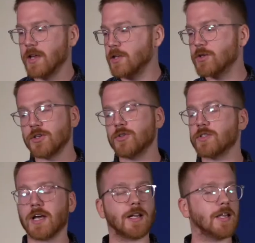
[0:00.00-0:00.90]
you can use
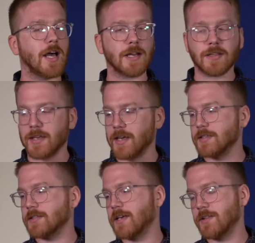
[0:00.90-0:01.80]
it on a lot of
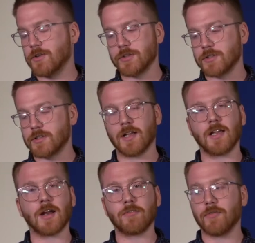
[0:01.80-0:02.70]
things, and they're just a
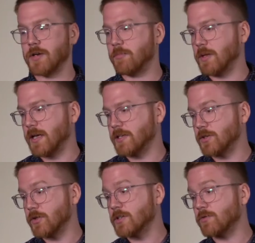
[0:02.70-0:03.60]
lot of fun to play.
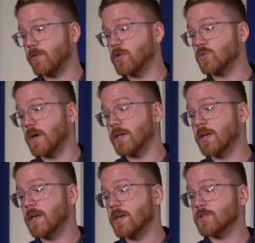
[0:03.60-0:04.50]
So this first one
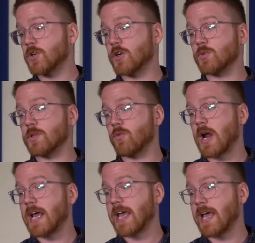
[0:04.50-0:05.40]
starts with the
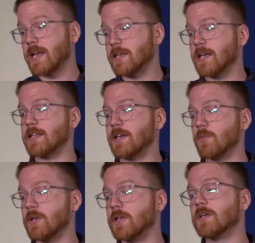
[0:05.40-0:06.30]
right hand, and then
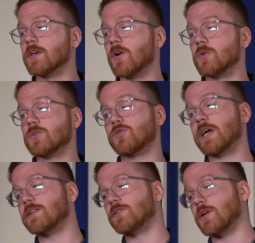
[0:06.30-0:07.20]
we go straight
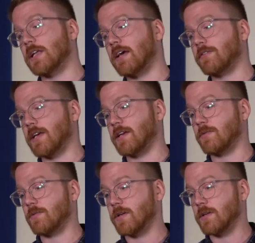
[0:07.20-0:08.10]
into a left-handed
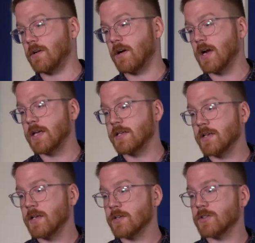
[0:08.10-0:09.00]
one. All right,
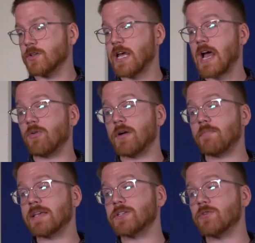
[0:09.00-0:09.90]
so now we're at
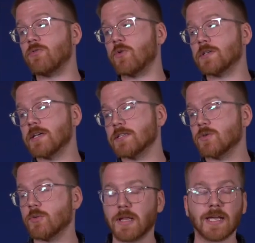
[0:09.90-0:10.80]
mezzo forte, so
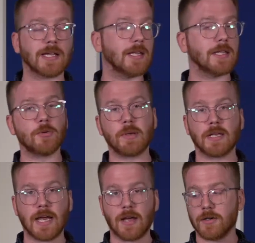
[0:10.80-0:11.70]
we're playing a little bit
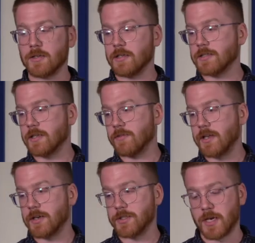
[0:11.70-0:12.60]
louder. Let's give
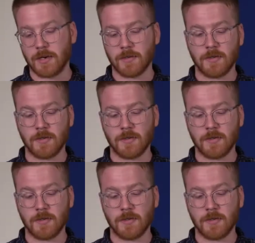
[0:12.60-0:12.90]
that a shot.